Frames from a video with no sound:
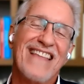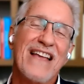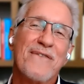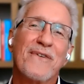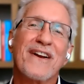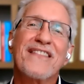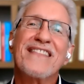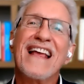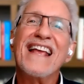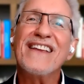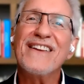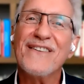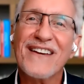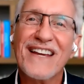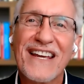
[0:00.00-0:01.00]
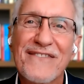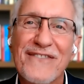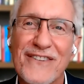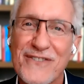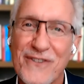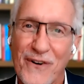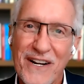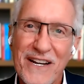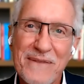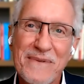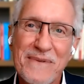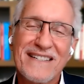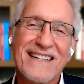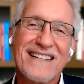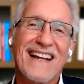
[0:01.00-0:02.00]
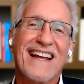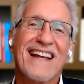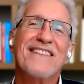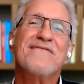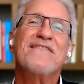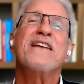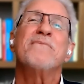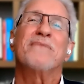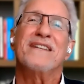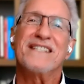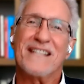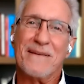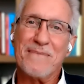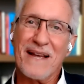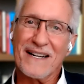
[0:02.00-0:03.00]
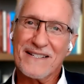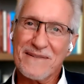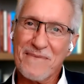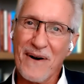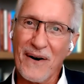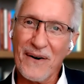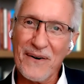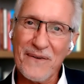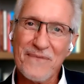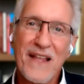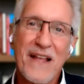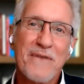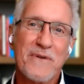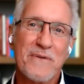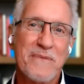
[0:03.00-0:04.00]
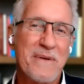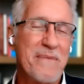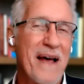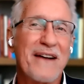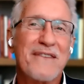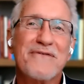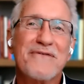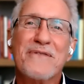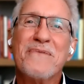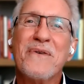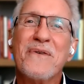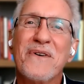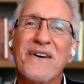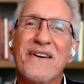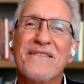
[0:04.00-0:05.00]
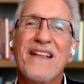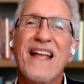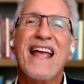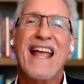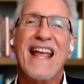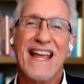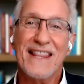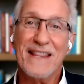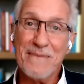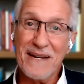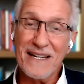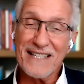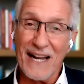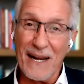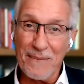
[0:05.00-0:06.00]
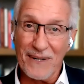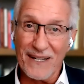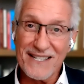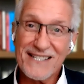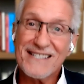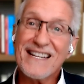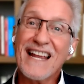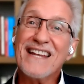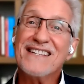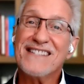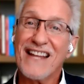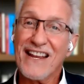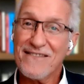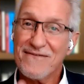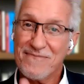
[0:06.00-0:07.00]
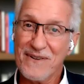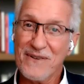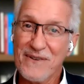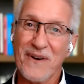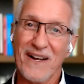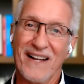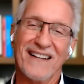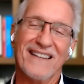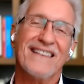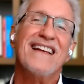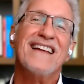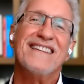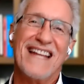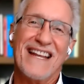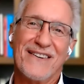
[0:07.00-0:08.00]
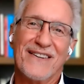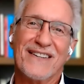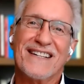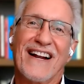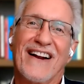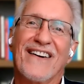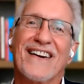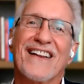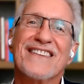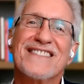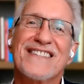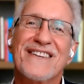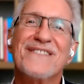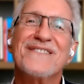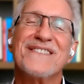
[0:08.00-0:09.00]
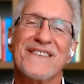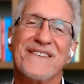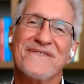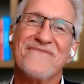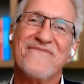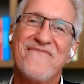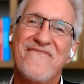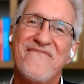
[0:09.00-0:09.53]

I want to thank you again for joining me today. Please come back tomorrow. We'll be back for more. In the meantime, please stay safe, be well, take good care, and I'll see you soon.